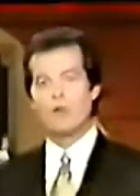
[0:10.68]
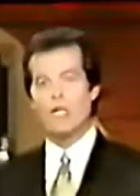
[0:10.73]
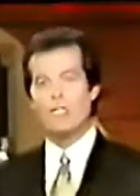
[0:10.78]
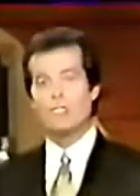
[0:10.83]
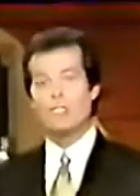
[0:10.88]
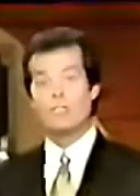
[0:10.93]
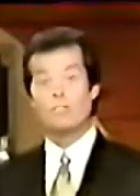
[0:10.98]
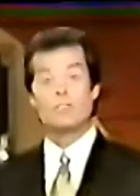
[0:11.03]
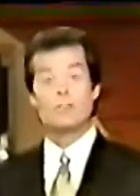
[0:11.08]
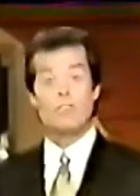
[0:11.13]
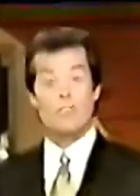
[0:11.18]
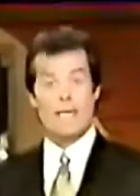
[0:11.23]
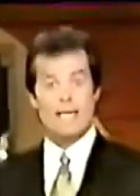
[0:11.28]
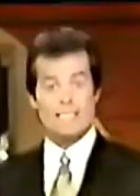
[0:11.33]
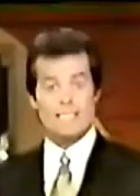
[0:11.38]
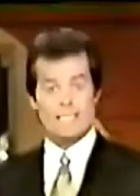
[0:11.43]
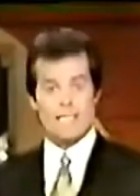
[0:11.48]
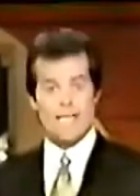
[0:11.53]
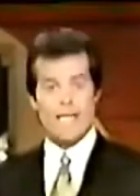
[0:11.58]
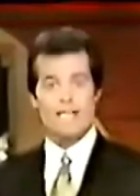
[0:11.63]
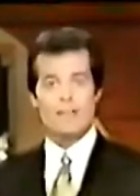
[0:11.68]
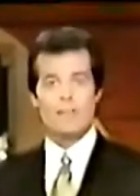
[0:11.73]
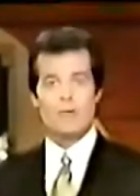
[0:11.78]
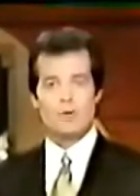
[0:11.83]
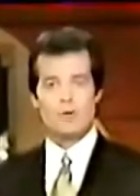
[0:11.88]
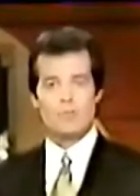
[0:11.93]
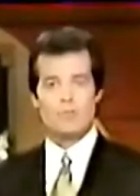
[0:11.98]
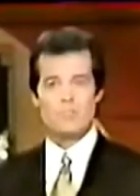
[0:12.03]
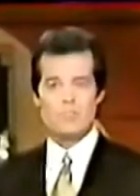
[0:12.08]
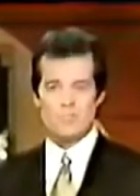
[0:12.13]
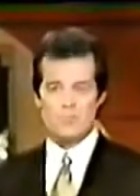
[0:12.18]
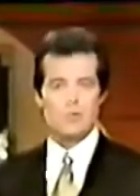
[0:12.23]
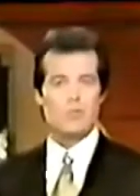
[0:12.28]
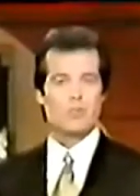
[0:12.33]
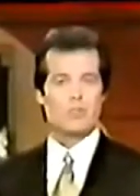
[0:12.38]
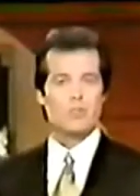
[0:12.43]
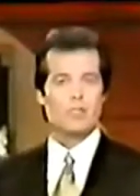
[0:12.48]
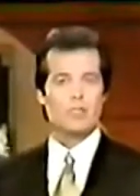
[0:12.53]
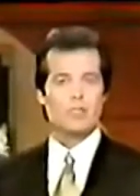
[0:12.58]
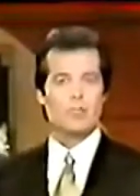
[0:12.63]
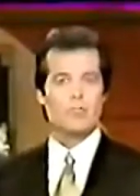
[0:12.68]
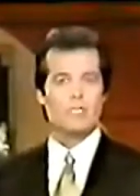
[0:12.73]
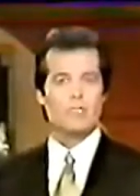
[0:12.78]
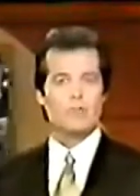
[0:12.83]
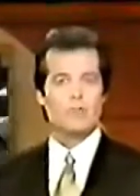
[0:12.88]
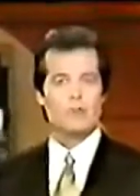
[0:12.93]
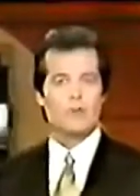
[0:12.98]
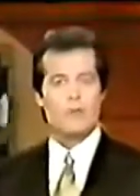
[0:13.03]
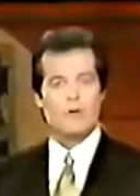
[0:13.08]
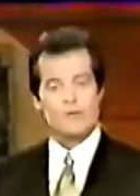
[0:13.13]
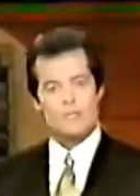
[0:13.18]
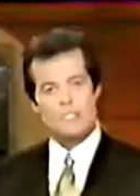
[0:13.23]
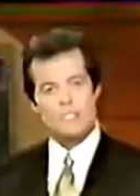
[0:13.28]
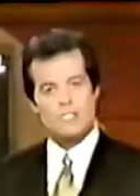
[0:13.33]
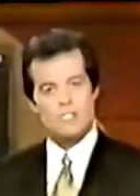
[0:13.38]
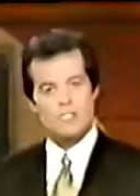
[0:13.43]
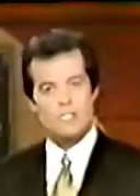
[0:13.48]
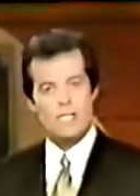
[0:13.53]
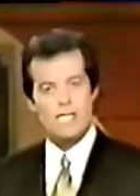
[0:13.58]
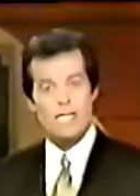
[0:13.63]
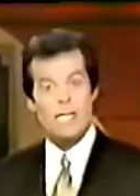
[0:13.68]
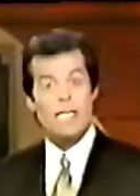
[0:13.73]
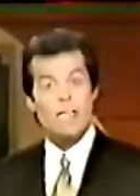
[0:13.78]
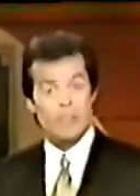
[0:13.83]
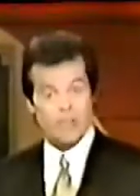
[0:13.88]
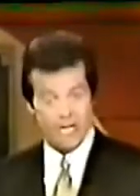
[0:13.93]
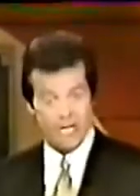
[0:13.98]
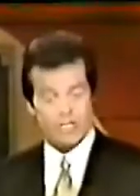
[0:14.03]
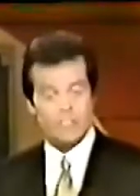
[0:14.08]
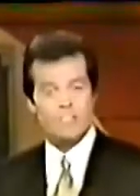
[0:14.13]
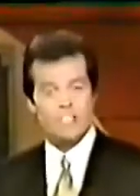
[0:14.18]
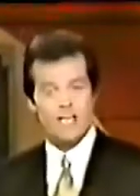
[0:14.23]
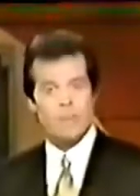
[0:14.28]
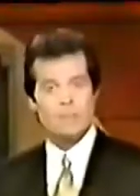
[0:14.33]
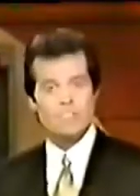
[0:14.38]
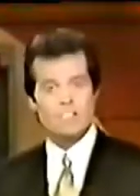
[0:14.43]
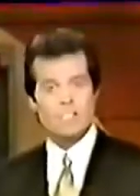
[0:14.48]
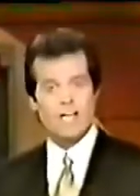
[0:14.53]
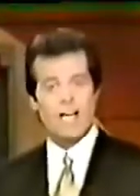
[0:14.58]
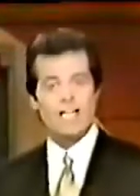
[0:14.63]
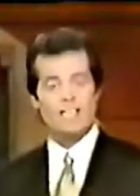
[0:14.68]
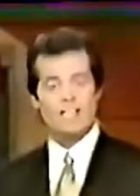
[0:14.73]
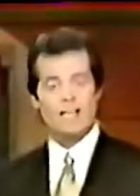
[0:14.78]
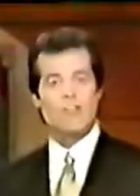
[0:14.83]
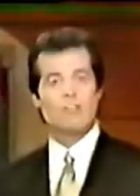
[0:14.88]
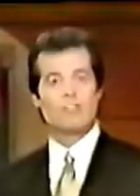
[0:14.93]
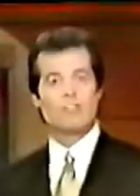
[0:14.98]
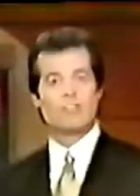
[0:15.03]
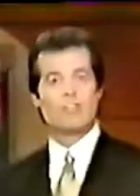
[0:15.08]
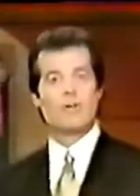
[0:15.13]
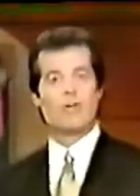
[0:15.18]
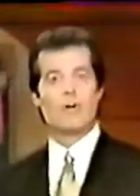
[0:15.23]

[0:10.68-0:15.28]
the pressure to maintain those too good to be true images in the Entertainment Tonight cover